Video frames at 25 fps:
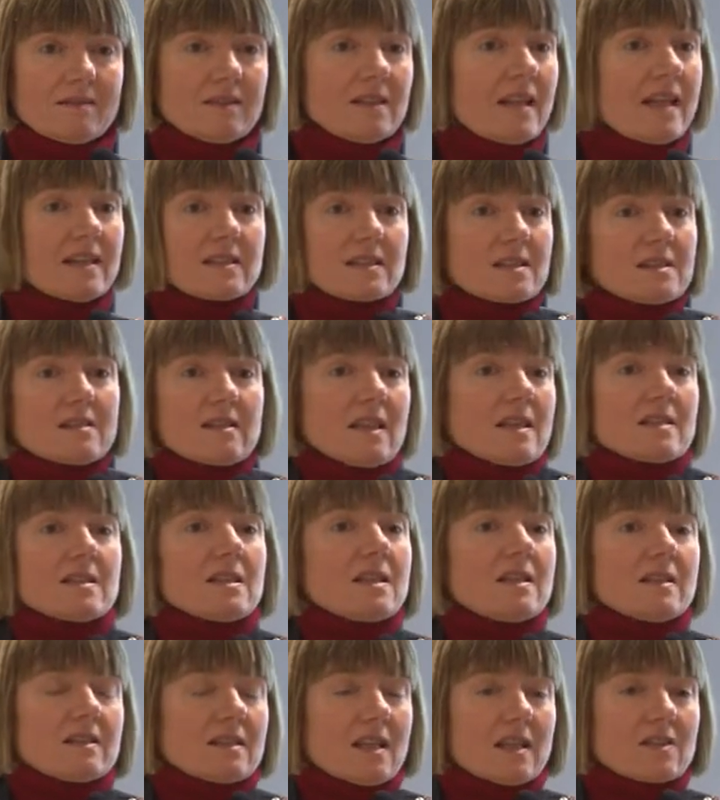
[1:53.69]
And
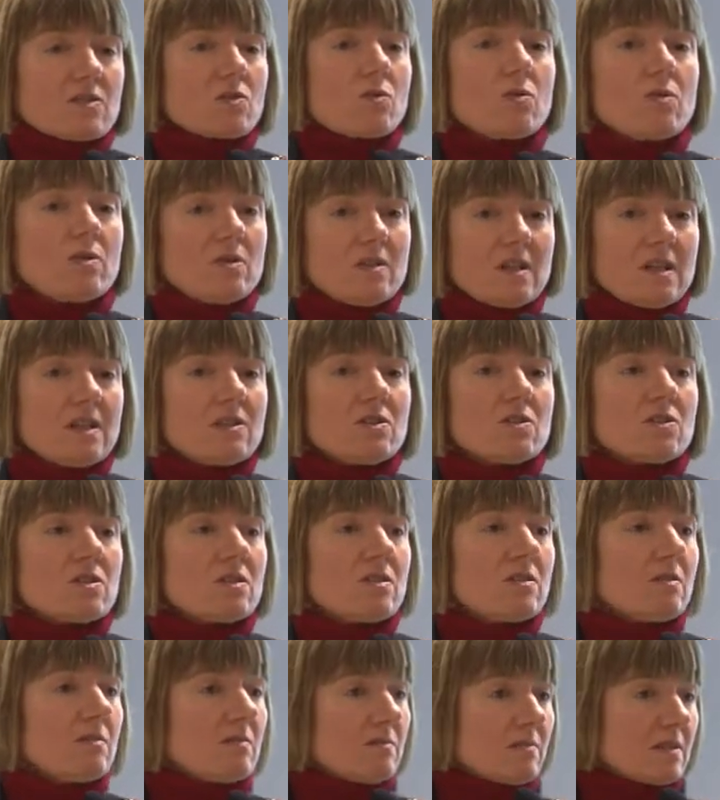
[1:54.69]
that's it. That's all you need to
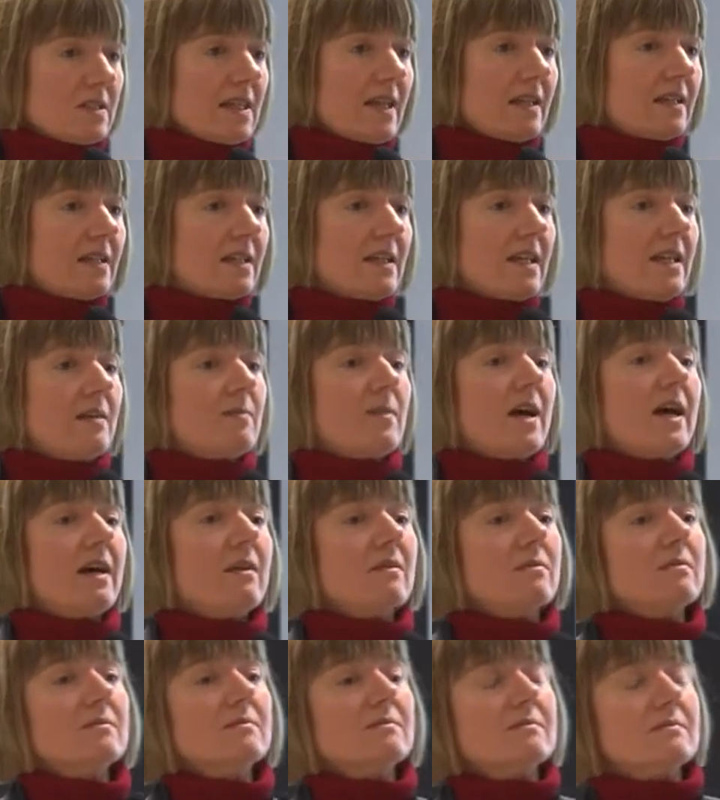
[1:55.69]
do. Send an
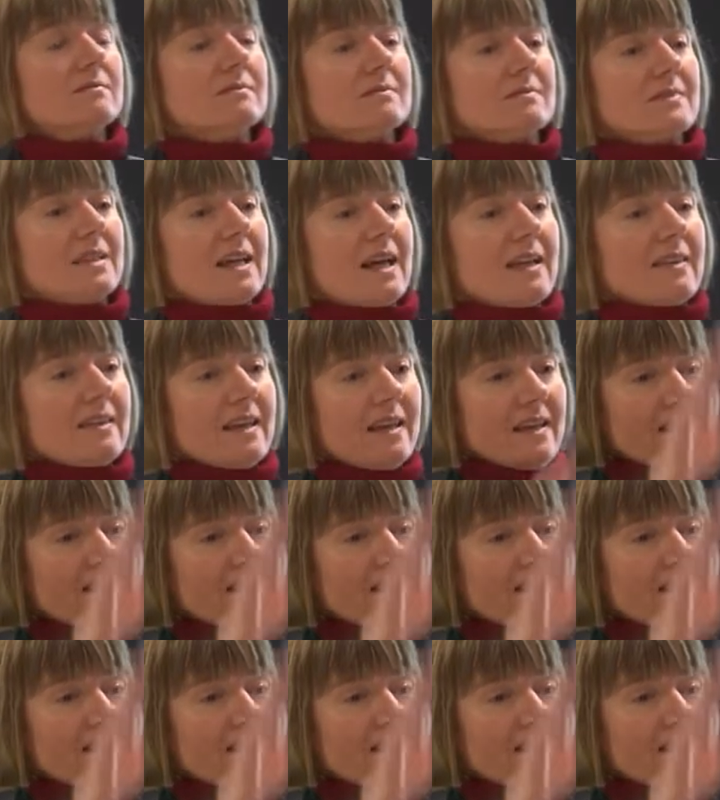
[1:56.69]
email down